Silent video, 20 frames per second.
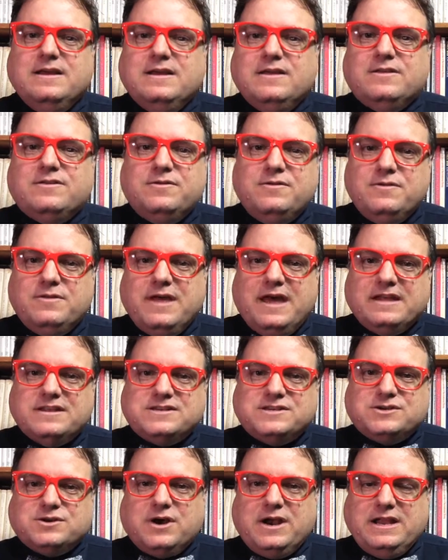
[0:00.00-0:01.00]
through that
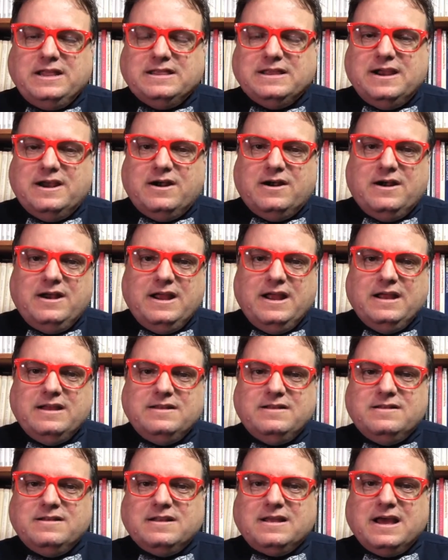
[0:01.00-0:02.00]
strait there
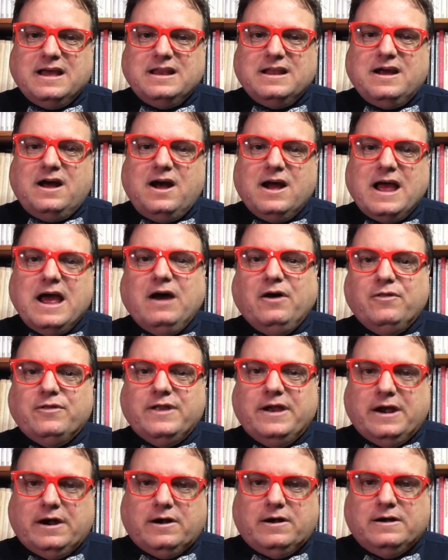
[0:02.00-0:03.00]
and kind of hung out
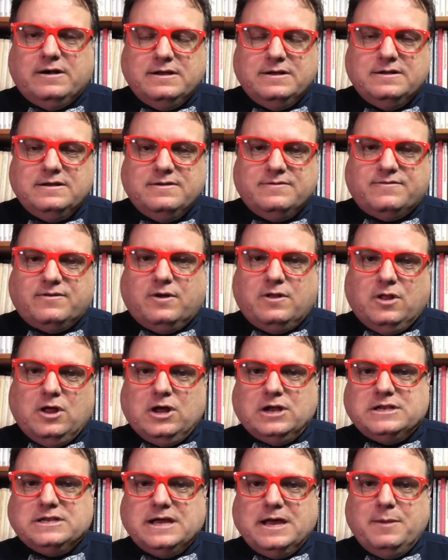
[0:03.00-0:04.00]
there for a
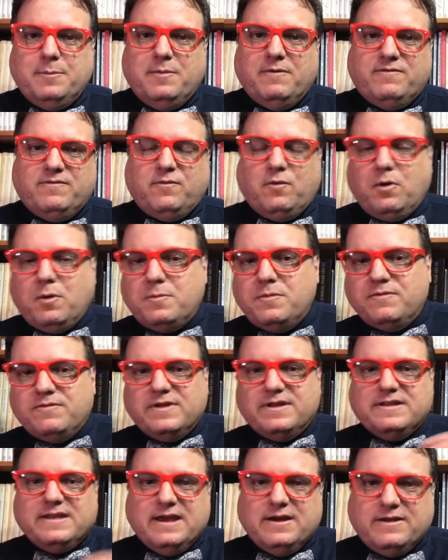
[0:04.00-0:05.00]
long time before
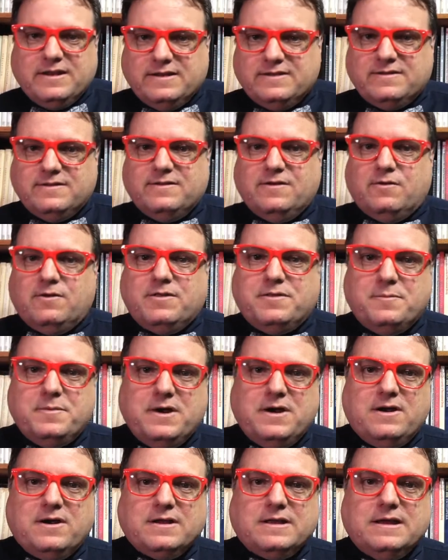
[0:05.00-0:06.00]
moving down into North
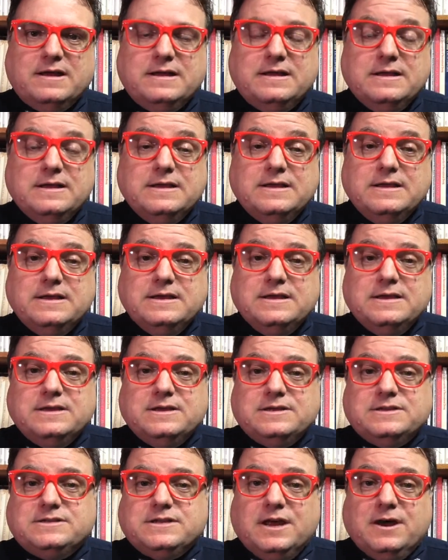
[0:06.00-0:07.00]
America.
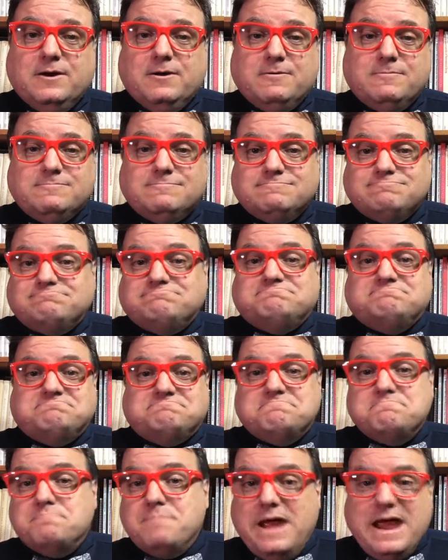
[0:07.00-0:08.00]
So
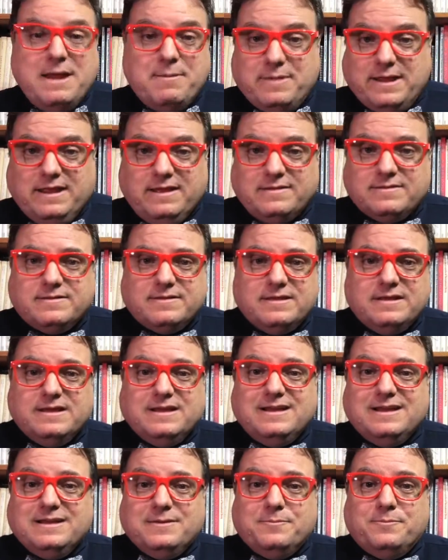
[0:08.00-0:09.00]
maybe,
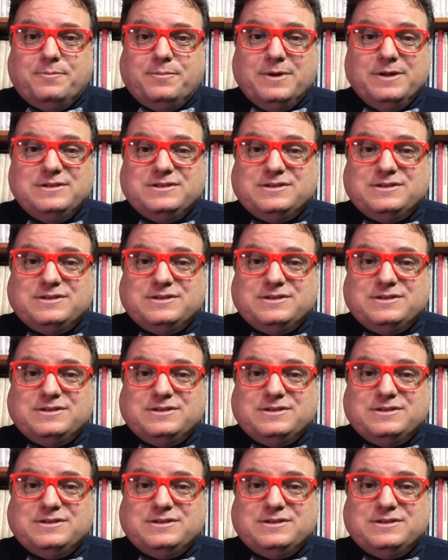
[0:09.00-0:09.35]
but